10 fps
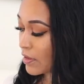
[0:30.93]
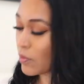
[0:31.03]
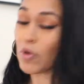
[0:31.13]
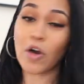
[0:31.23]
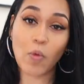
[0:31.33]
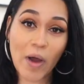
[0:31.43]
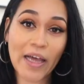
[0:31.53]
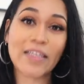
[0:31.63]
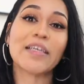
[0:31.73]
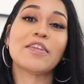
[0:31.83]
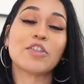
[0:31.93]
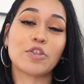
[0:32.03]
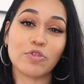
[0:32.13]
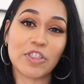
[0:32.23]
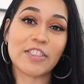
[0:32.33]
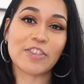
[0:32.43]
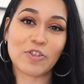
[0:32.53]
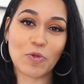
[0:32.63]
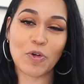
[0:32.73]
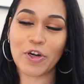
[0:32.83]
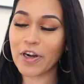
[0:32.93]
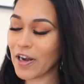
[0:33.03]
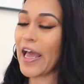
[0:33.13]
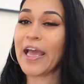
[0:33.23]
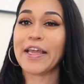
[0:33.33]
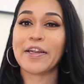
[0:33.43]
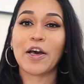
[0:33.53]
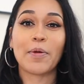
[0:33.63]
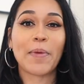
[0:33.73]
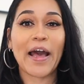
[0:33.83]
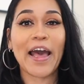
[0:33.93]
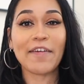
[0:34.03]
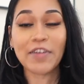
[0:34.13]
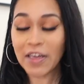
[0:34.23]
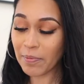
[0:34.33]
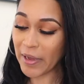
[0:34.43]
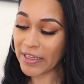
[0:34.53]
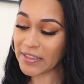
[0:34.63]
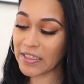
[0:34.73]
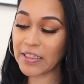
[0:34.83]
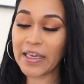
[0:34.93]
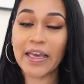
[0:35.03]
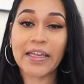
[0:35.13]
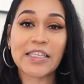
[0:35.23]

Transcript: Well, a wallet in the Gucci store, and um, I haven't unboxed it yet.